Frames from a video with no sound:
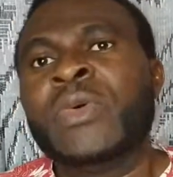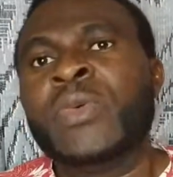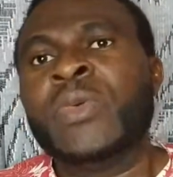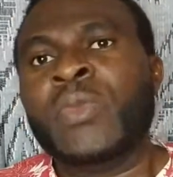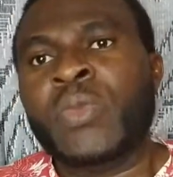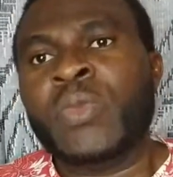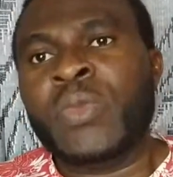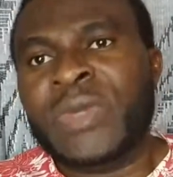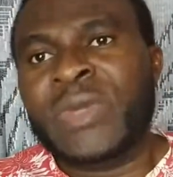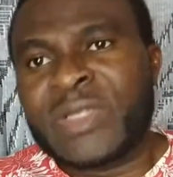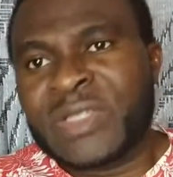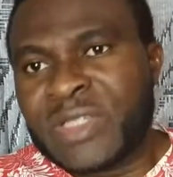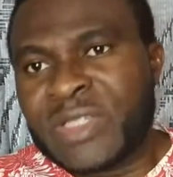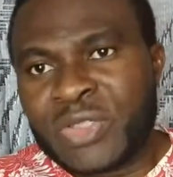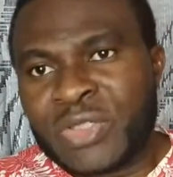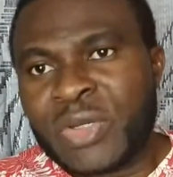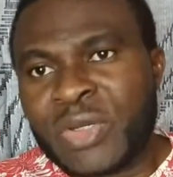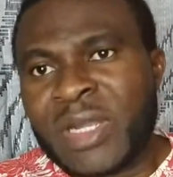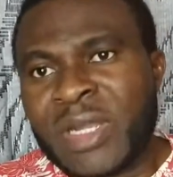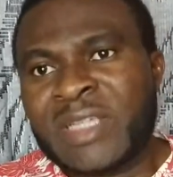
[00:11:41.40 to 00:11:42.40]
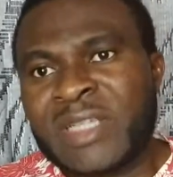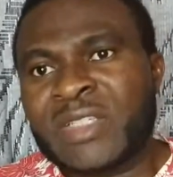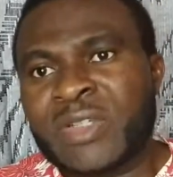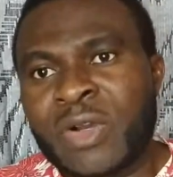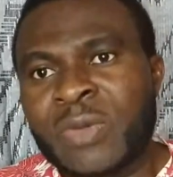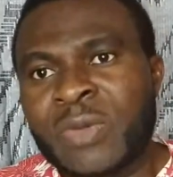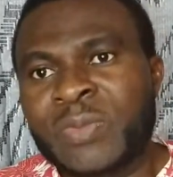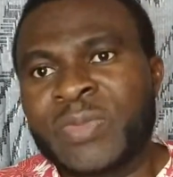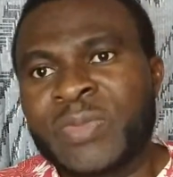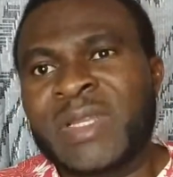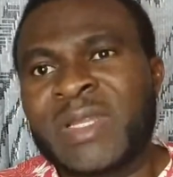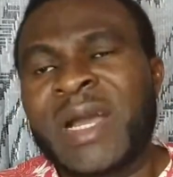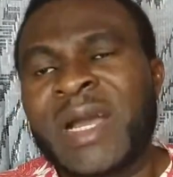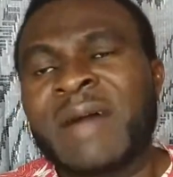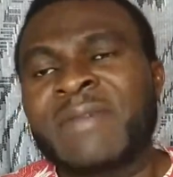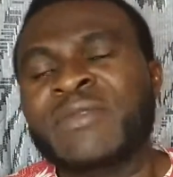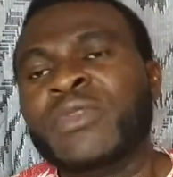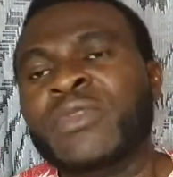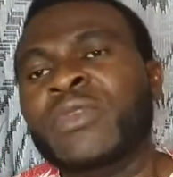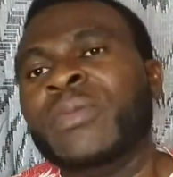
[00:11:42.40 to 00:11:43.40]
his insurance company have
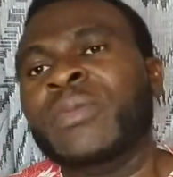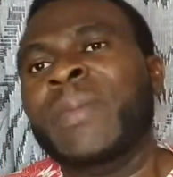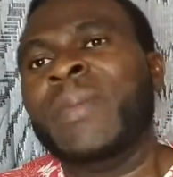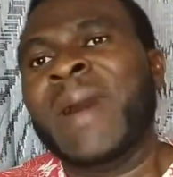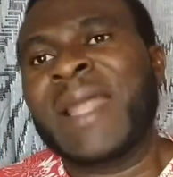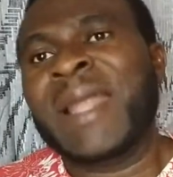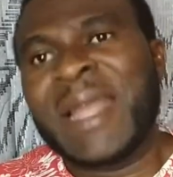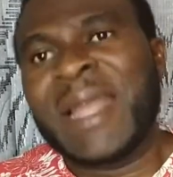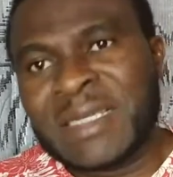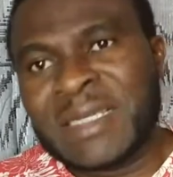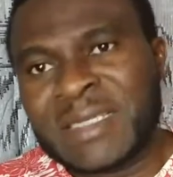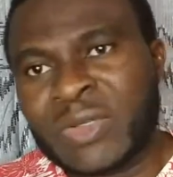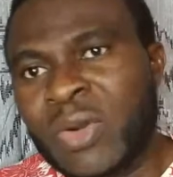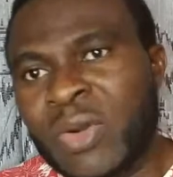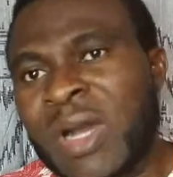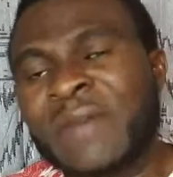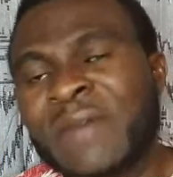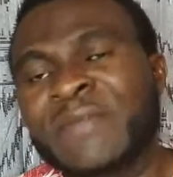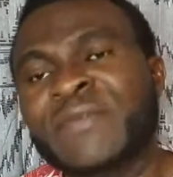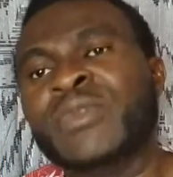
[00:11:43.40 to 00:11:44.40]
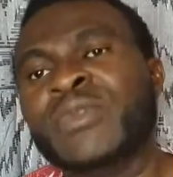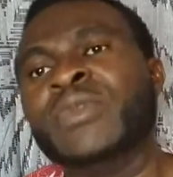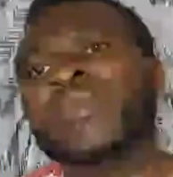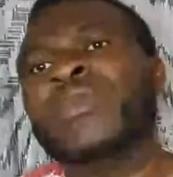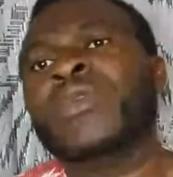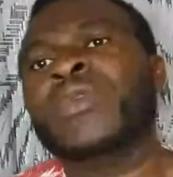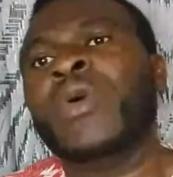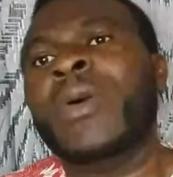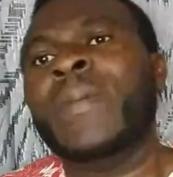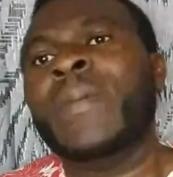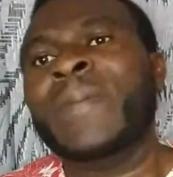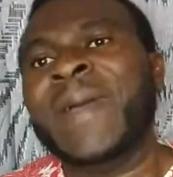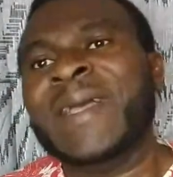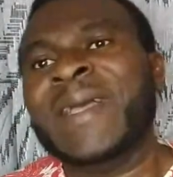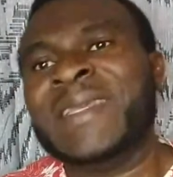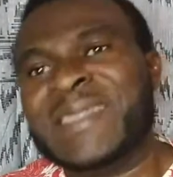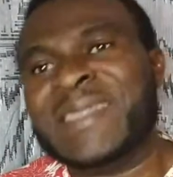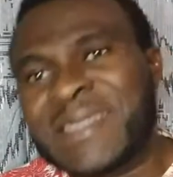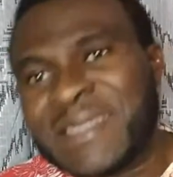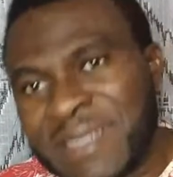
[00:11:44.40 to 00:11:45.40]
to balance or have to
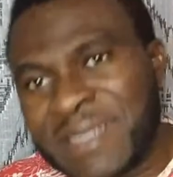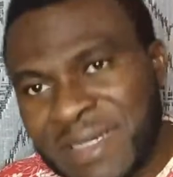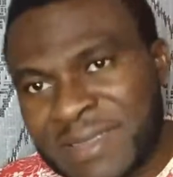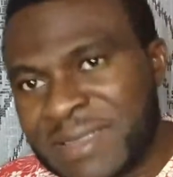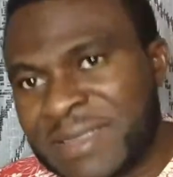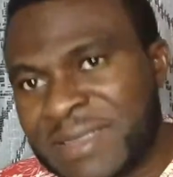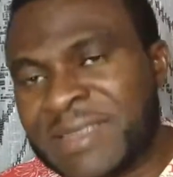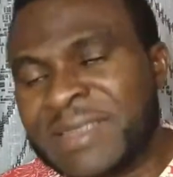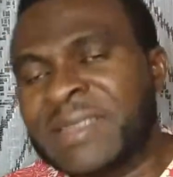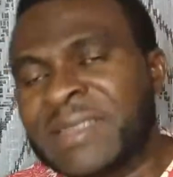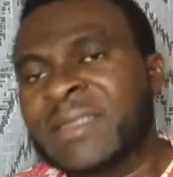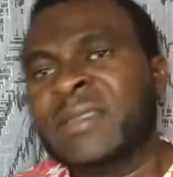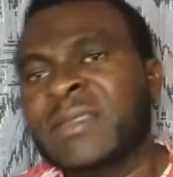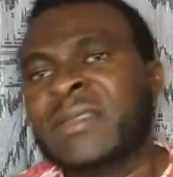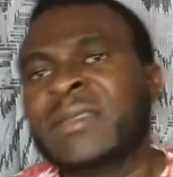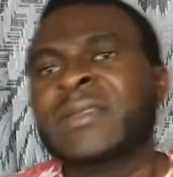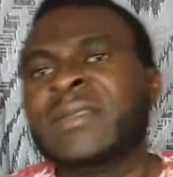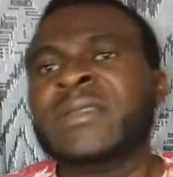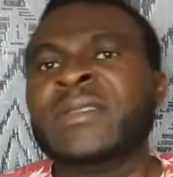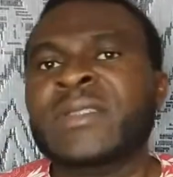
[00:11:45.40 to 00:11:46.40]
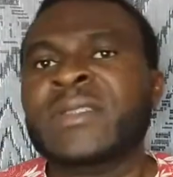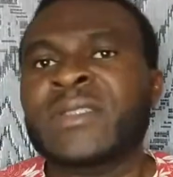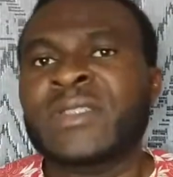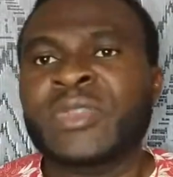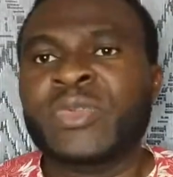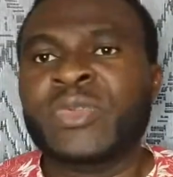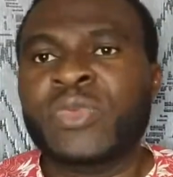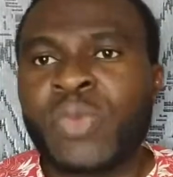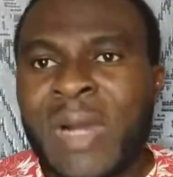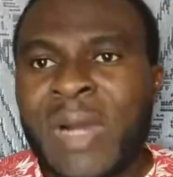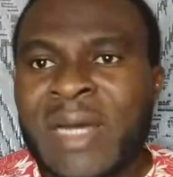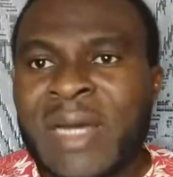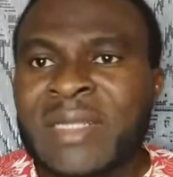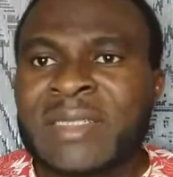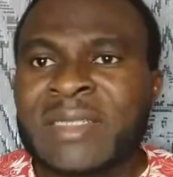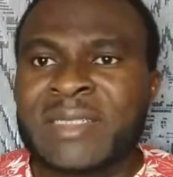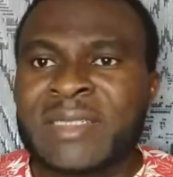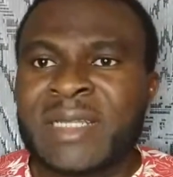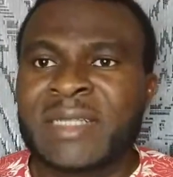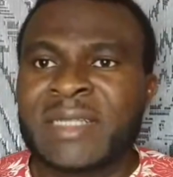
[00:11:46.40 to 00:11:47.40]
compensate the one
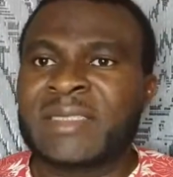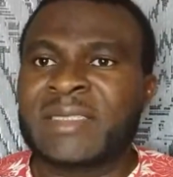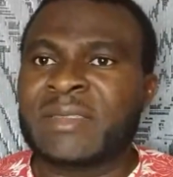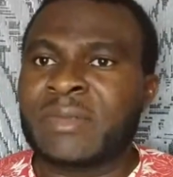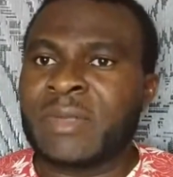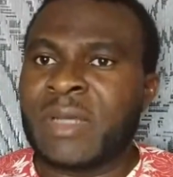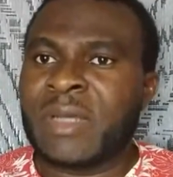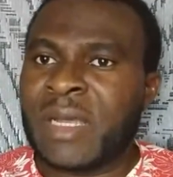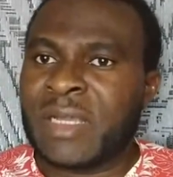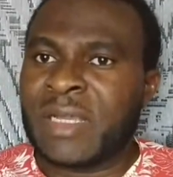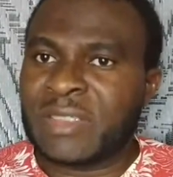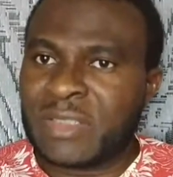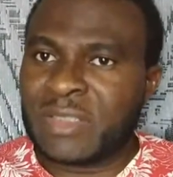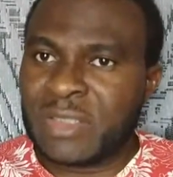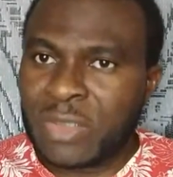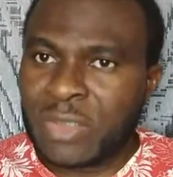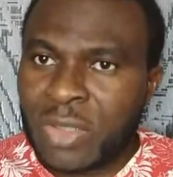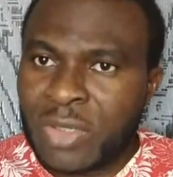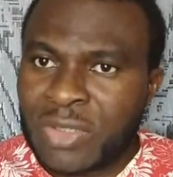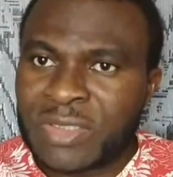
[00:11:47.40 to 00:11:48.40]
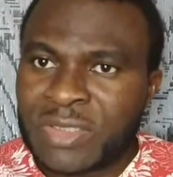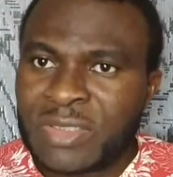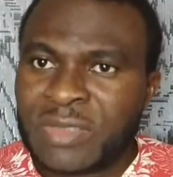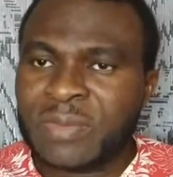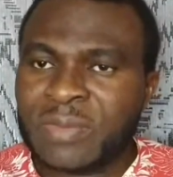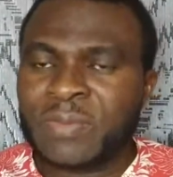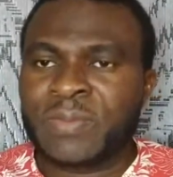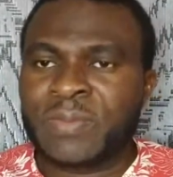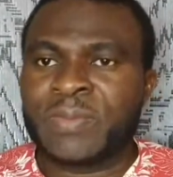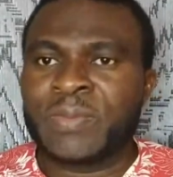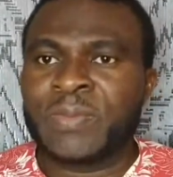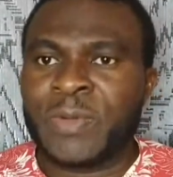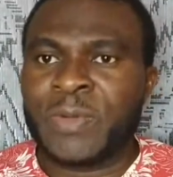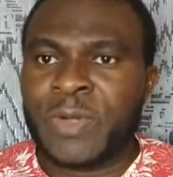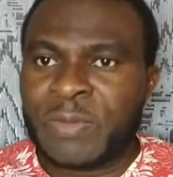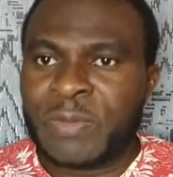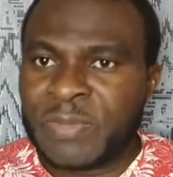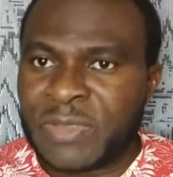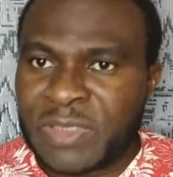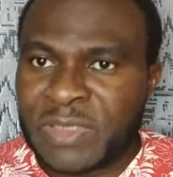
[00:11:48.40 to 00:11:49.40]
that has lost
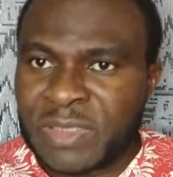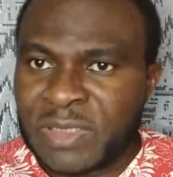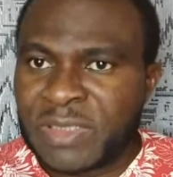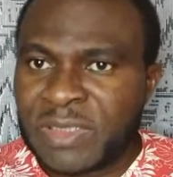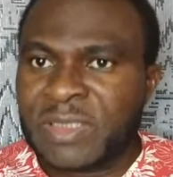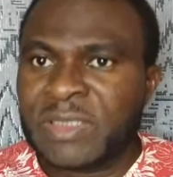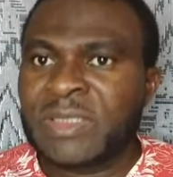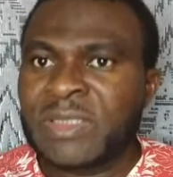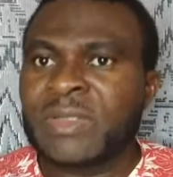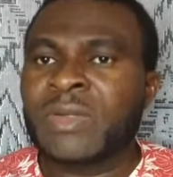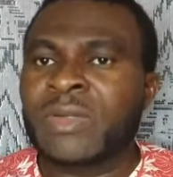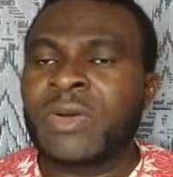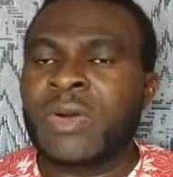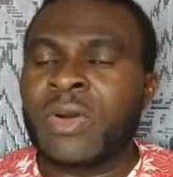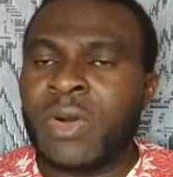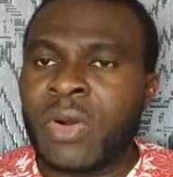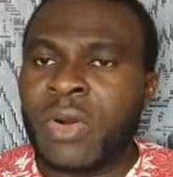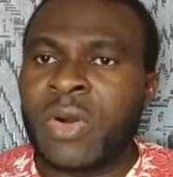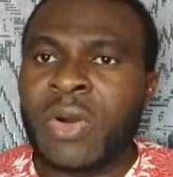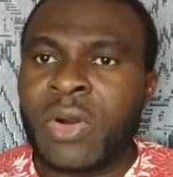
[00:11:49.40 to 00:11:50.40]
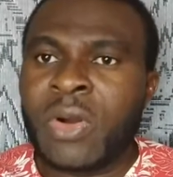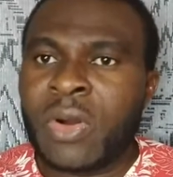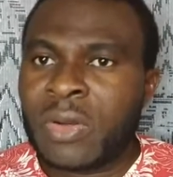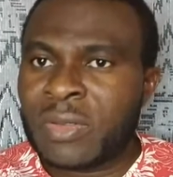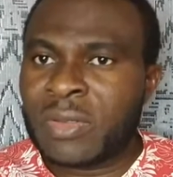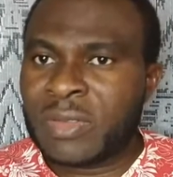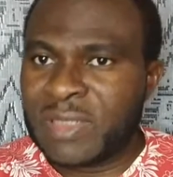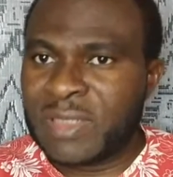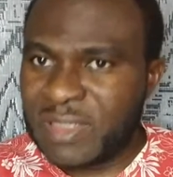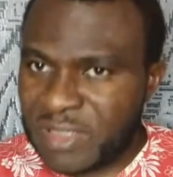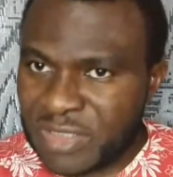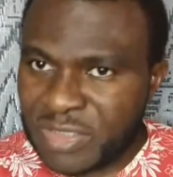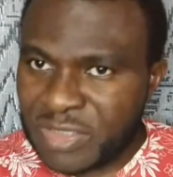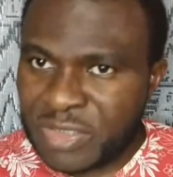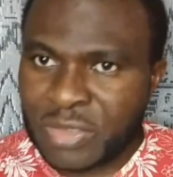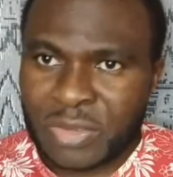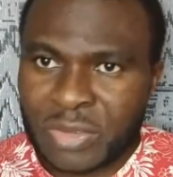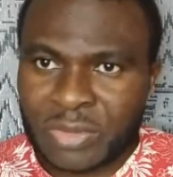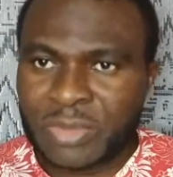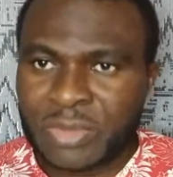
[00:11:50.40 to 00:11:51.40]
property or is
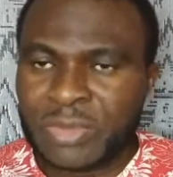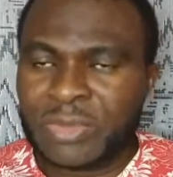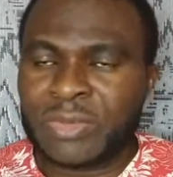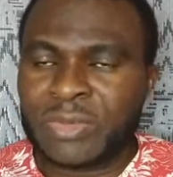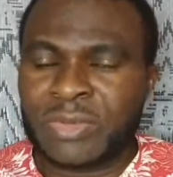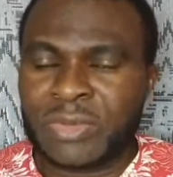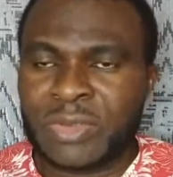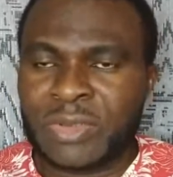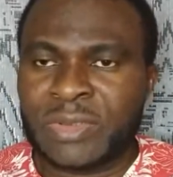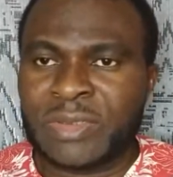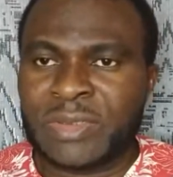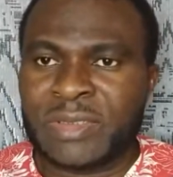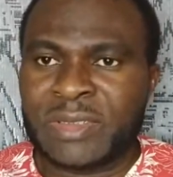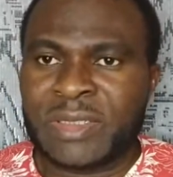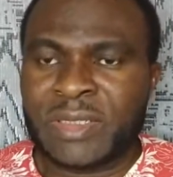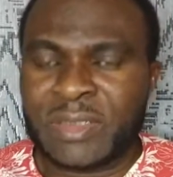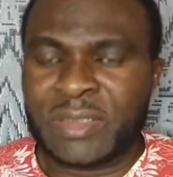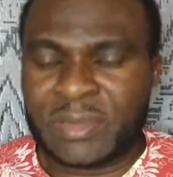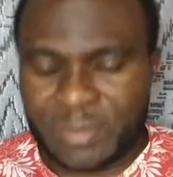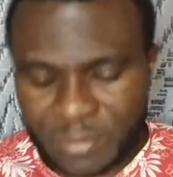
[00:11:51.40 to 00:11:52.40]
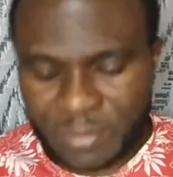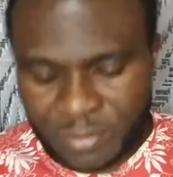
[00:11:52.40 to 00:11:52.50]
injured. You understand?